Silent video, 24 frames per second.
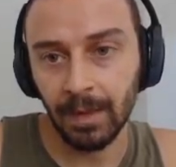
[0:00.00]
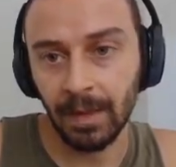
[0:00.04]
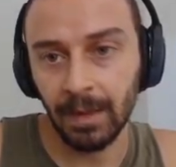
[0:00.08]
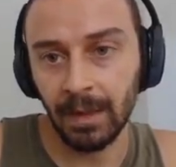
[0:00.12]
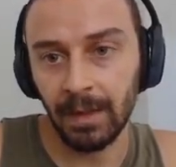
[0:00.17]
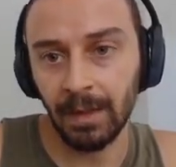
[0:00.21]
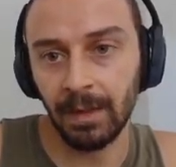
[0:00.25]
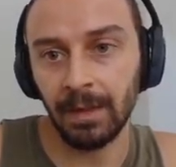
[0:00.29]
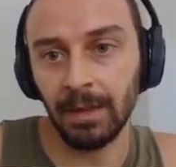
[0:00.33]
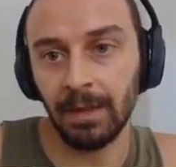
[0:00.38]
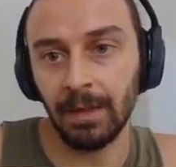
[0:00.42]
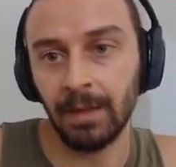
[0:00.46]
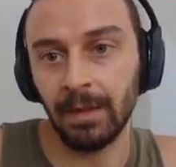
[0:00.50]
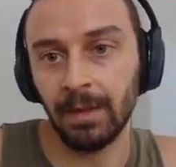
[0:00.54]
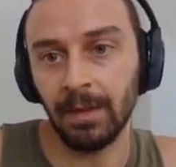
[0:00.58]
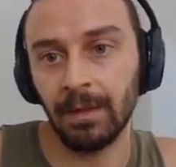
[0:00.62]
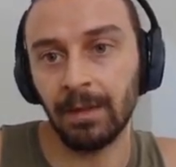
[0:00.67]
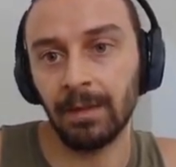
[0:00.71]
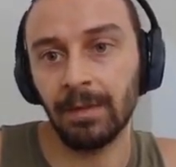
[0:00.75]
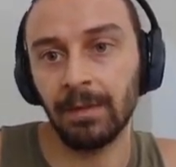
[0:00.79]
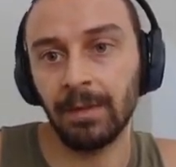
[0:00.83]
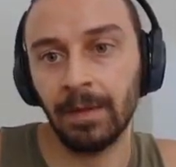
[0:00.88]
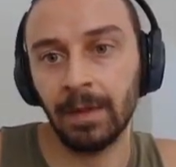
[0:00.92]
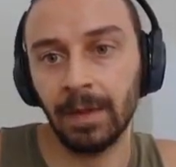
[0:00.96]
Hey,
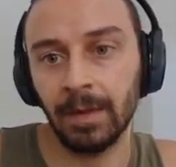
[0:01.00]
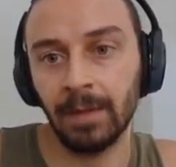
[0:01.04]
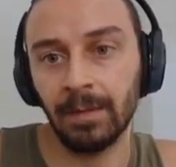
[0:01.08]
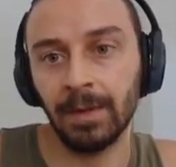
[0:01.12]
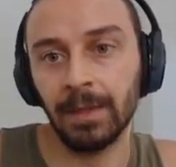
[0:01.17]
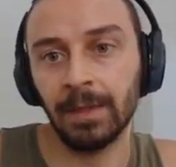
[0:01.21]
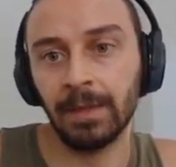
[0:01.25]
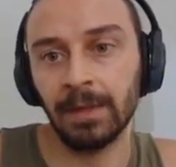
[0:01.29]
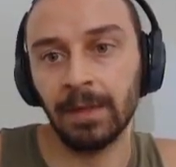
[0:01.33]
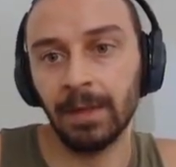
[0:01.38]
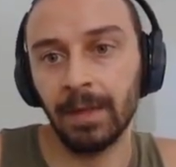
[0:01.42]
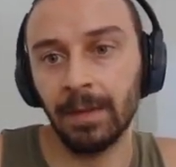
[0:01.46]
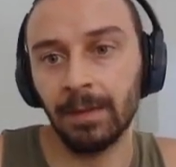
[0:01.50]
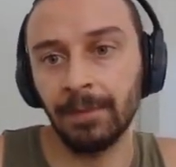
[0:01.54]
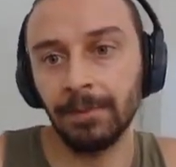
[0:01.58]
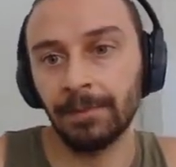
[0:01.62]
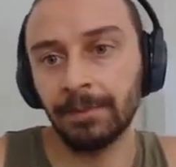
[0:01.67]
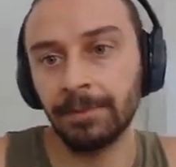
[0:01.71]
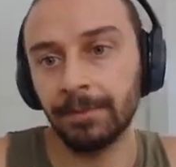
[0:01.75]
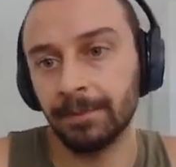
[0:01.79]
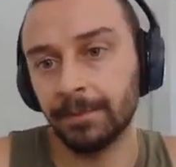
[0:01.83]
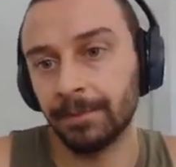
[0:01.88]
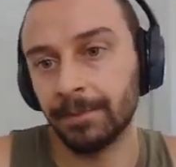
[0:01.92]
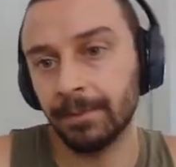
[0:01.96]
got him that time.
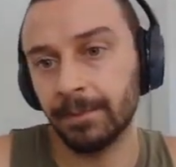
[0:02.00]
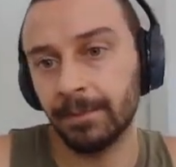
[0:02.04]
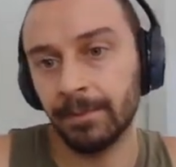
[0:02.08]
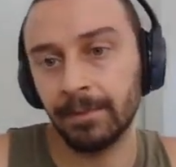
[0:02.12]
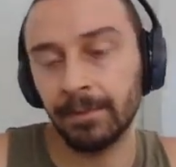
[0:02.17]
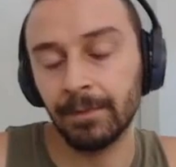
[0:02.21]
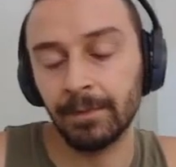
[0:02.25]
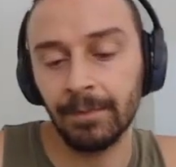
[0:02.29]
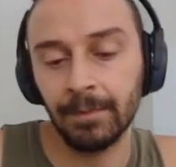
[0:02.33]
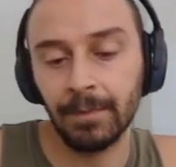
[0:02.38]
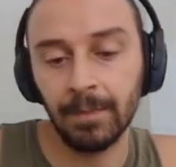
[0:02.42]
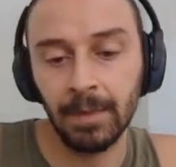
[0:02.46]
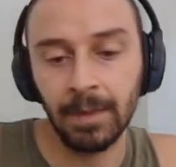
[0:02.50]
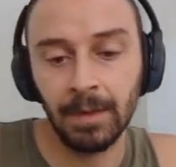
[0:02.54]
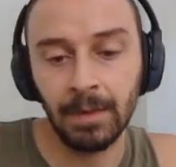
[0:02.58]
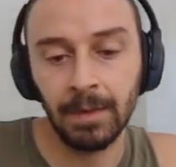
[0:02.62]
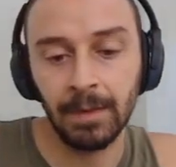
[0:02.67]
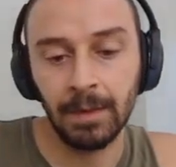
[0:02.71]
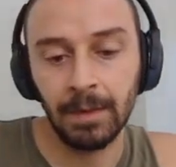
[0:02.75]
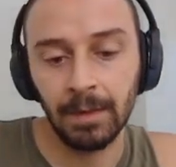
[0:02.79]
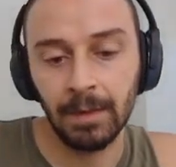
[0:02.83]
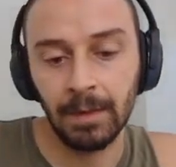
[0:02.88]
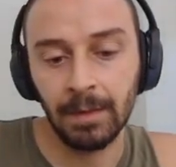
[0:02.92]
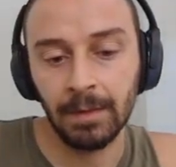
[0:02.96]

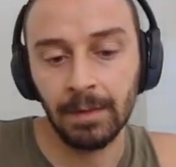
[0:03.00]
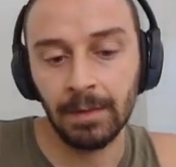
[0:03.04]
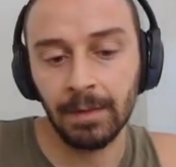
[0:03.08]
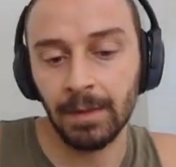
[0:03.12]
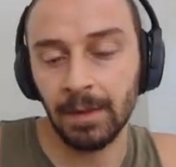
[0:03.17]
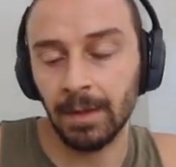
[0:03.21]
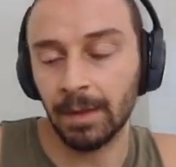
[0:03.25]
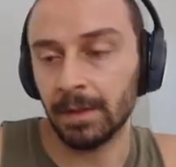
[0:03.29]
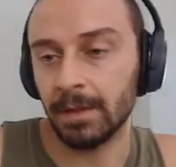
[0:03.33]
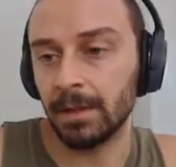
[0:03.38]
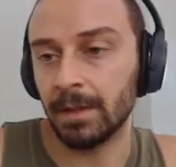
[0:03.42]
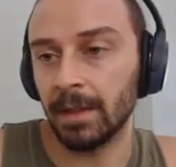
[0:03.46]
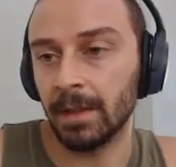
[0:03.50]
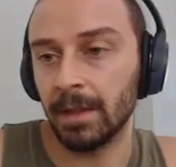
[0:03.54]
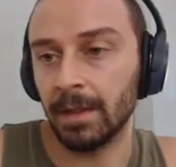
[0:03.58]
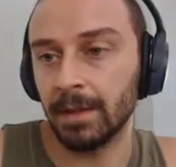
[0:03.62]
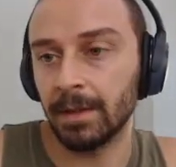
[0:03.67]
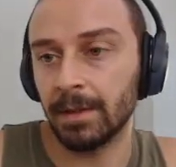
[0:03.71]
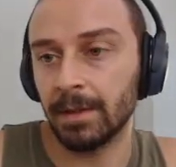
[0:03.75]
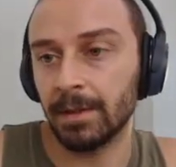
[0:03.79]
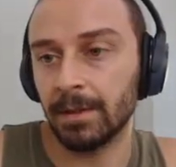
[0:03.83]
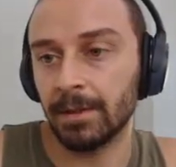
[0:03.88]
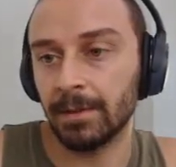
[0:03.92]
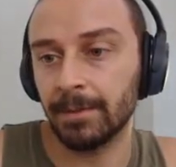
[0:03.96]
So that's
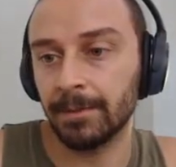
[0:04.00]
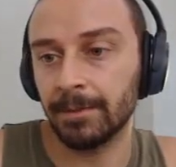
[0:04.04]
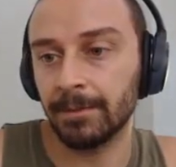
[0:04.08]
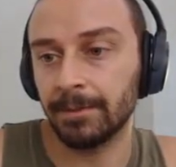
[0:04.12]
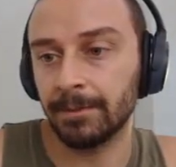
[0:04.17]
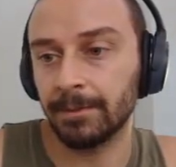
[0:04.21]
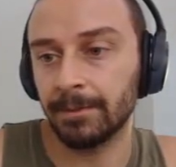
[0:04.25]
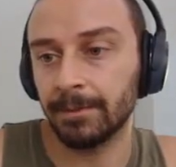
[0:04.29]
nice.